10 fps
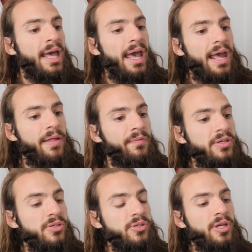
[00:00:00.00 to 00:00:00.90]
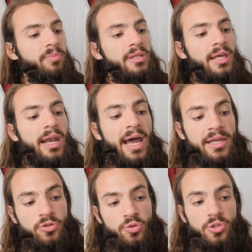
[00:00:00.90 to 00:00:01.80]
And this is something that I
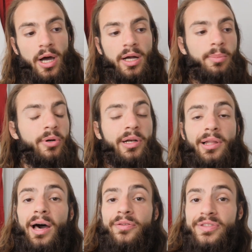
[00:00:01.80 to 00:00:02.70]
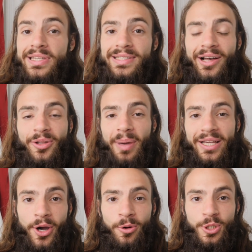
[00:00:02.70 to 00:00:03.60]
do talk about in a lot of detail in my
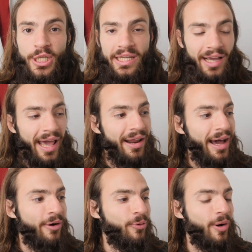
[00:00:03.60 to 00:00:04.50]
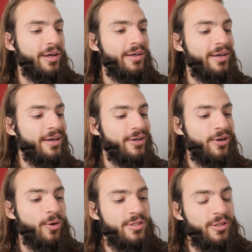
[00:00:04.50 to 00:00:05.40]
coaching. I don't want to
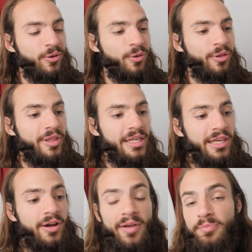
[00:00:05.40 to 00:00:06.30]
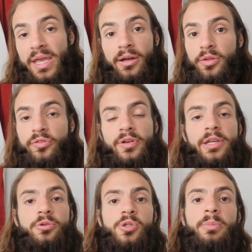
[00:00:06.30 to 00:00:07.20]
go into the whole thing here. I've made other
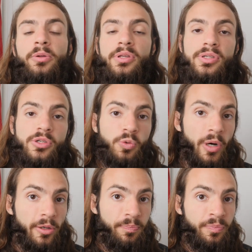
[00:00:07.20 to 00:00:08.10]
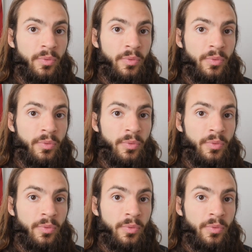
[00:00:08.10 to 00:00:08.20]
videos about this as well.